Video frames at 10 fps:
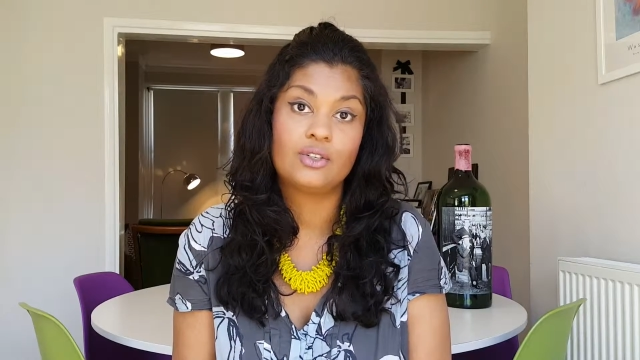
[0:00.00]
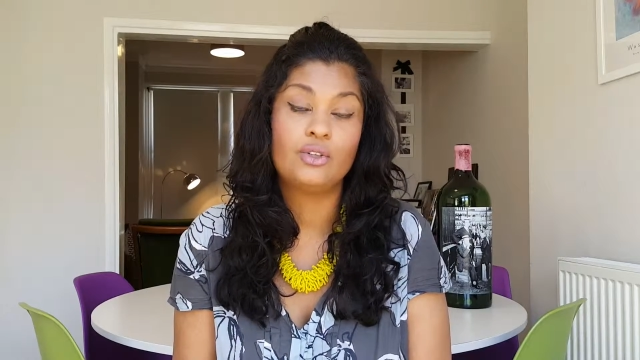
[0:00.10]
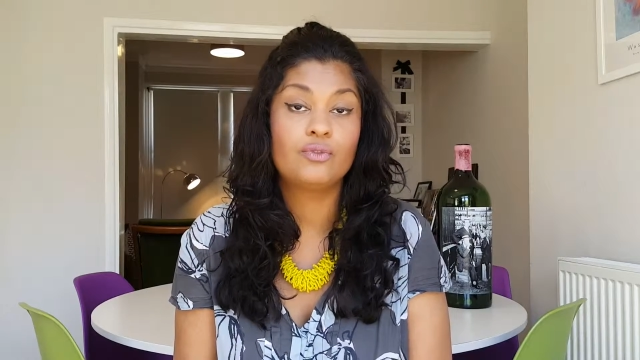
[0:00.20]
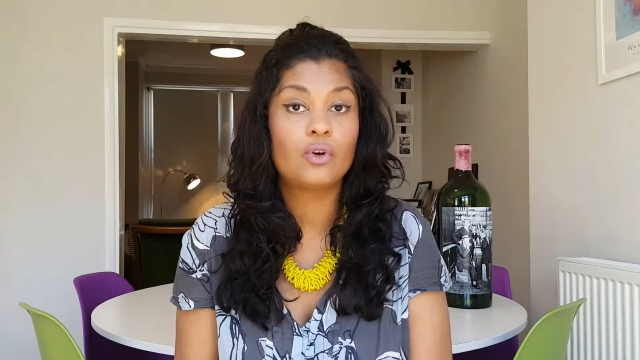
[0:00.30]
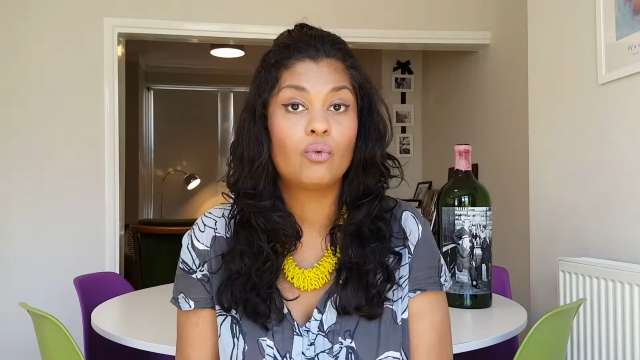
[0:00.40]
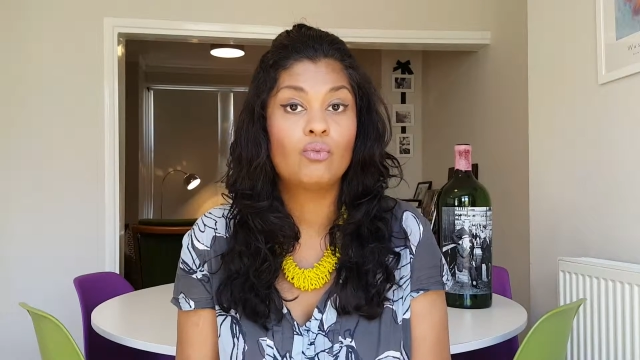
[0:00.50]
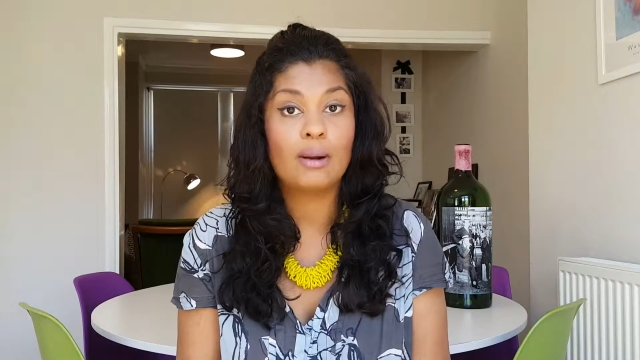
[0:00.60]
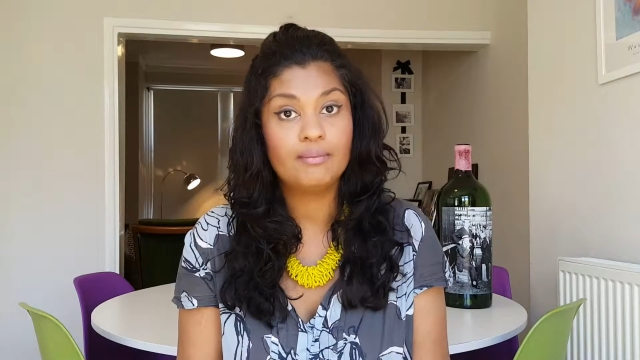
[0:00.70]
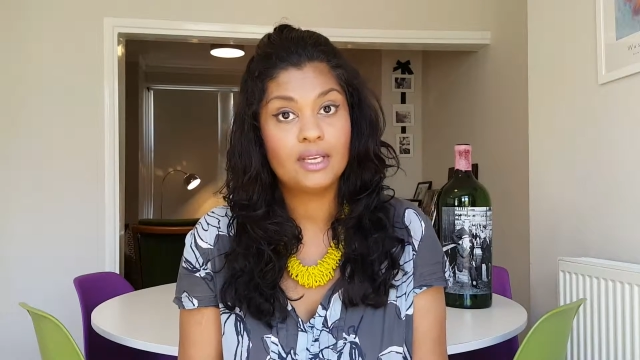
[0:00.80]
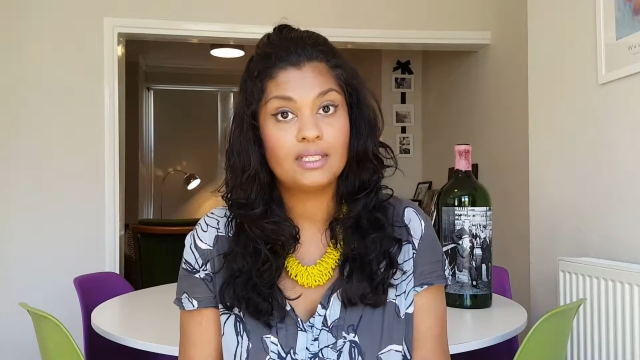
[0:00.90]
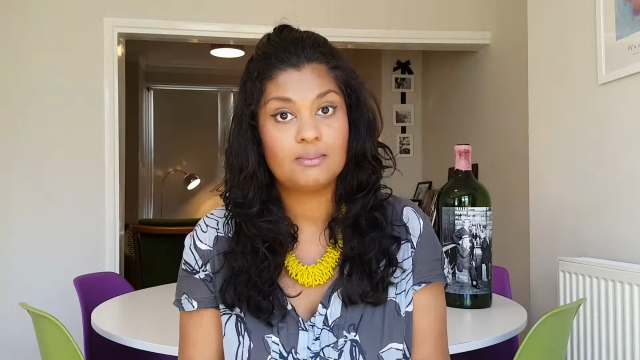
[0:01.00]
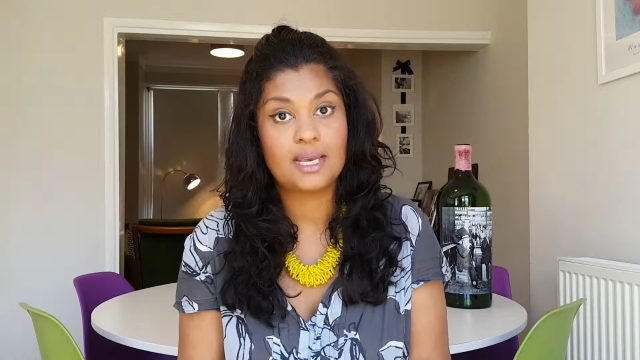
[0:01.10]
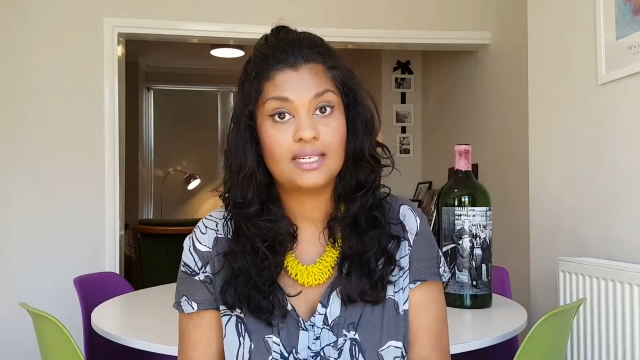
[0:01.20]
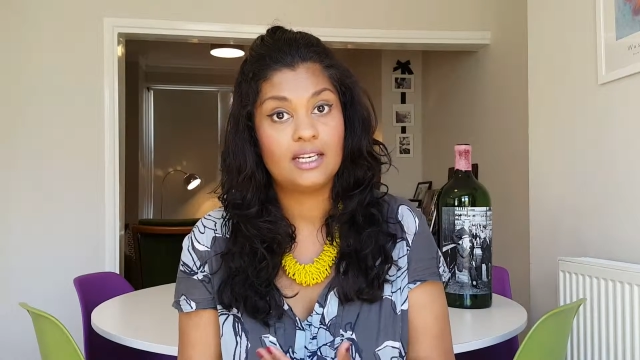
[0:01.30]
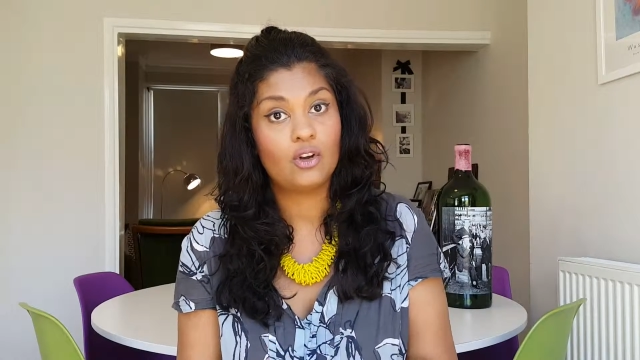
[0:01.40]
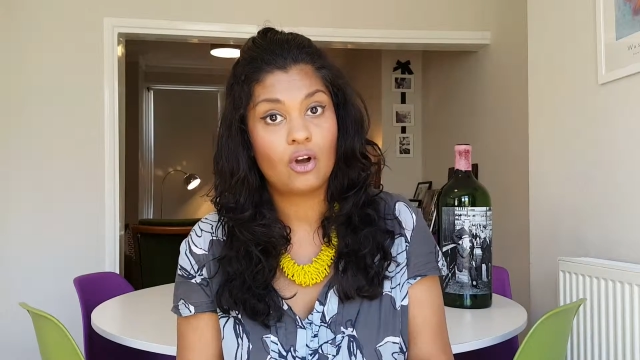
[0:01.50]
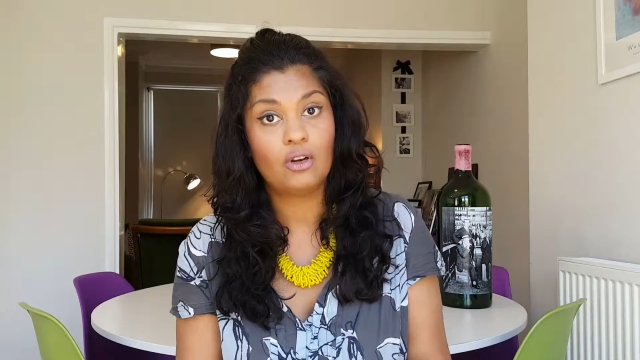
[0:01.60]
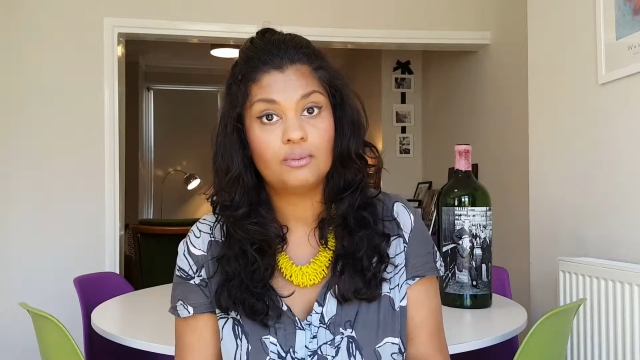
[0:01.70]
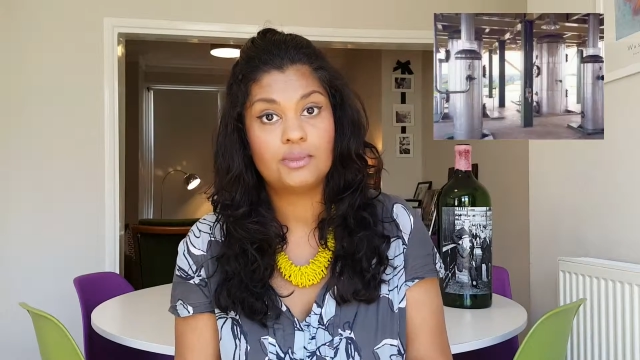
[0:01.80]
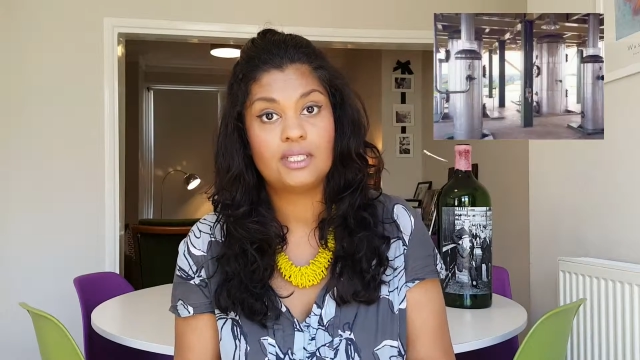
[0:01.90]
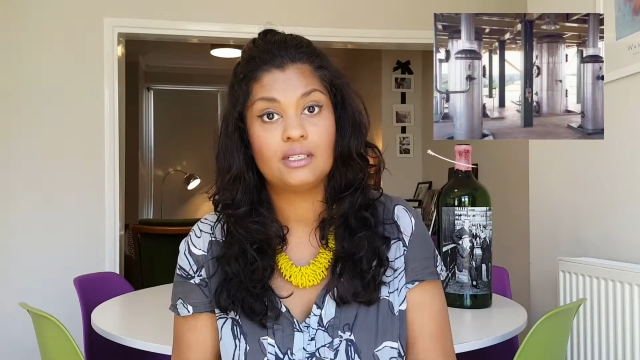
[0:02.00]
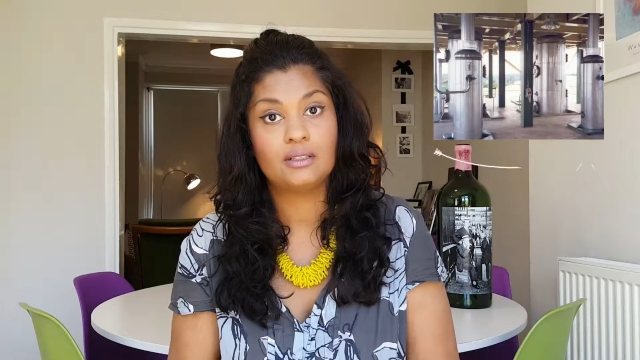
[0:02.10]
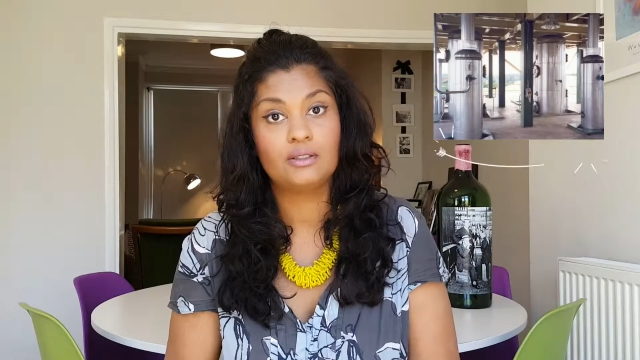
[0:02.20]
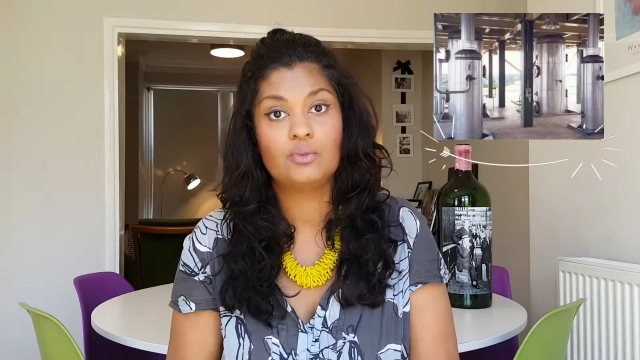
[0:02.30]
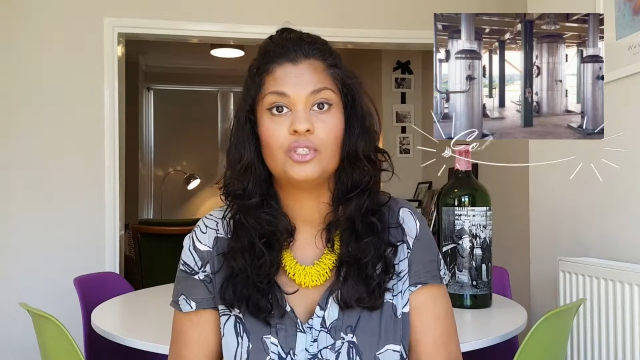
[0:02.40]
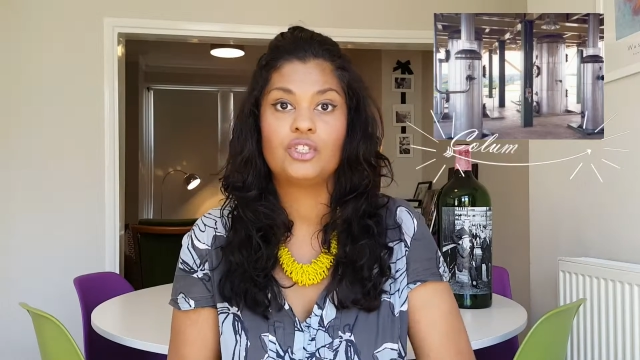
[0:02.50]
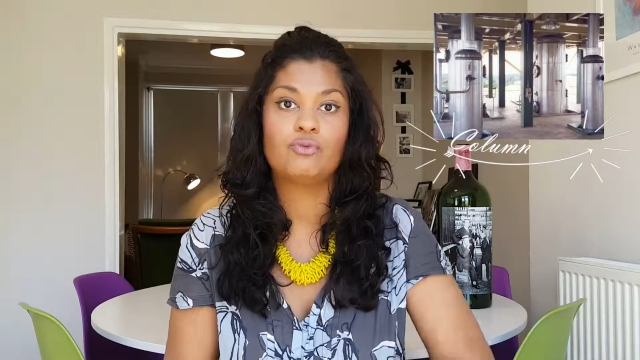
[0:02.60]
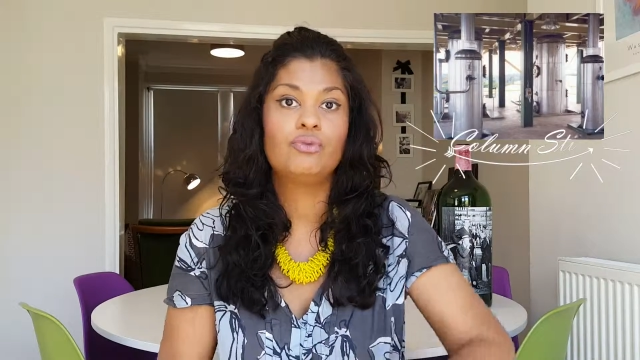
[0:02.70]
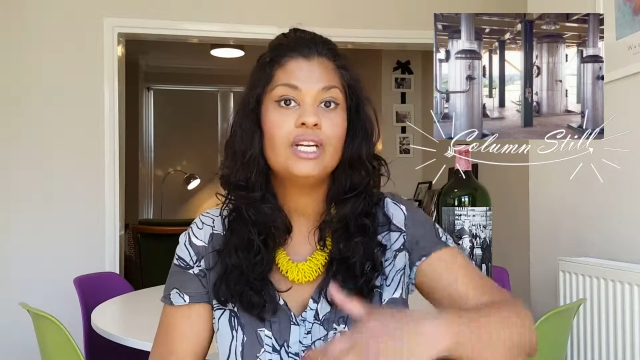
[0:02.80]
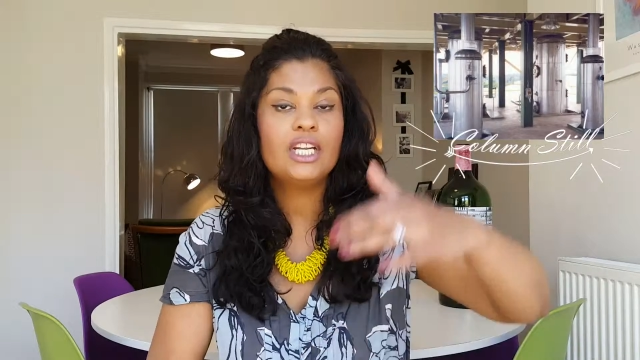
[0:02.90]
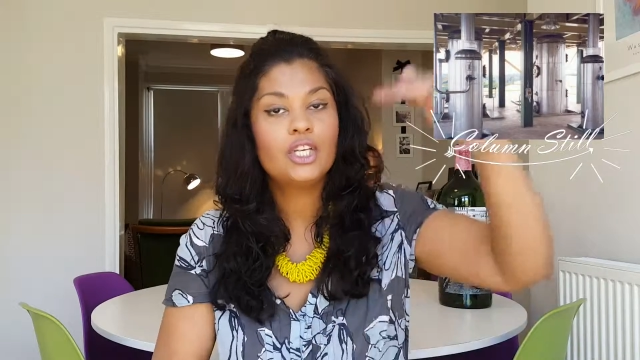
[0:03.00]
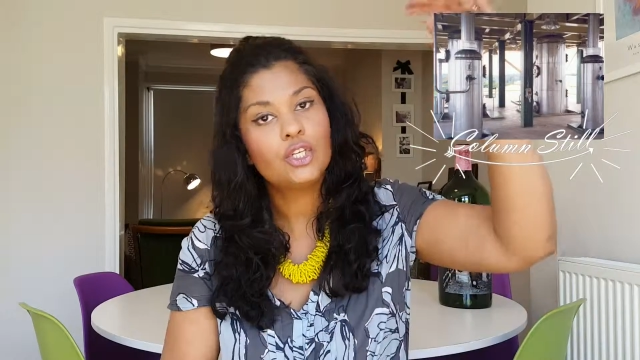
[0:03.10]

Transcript: So you've got rum that is made in column stills, which are really